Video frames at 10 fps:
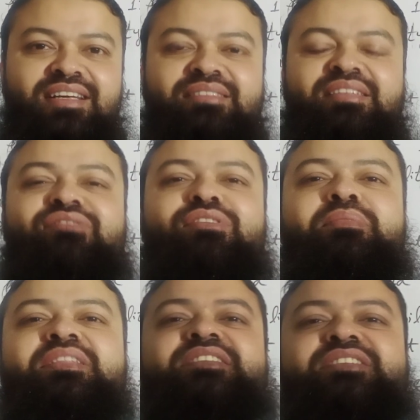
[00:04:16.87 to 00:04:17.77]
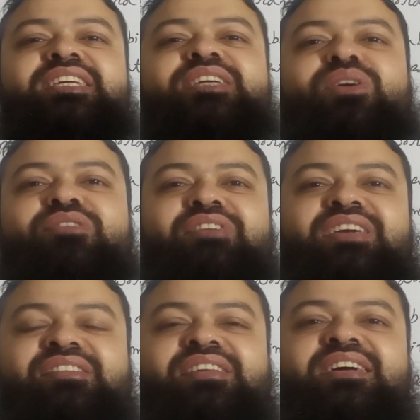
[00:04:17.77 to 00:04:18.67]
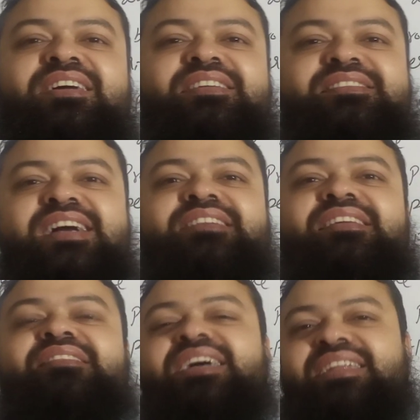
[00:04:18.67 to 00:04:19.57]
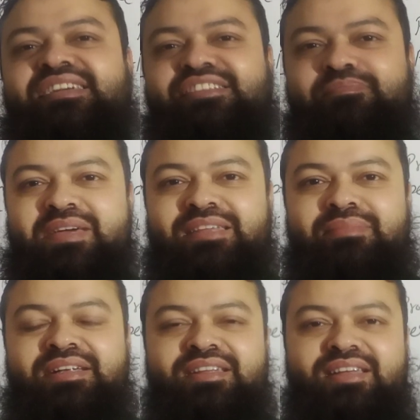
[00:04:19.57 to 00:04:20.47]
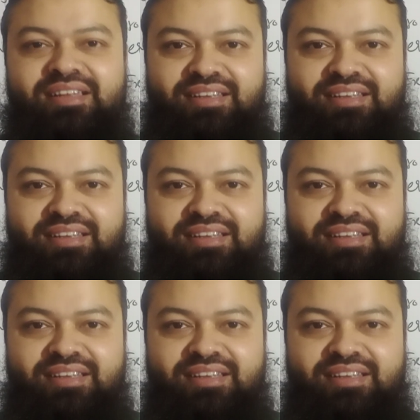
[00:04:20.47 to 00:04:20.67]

there will be the tea always. That is an experiment.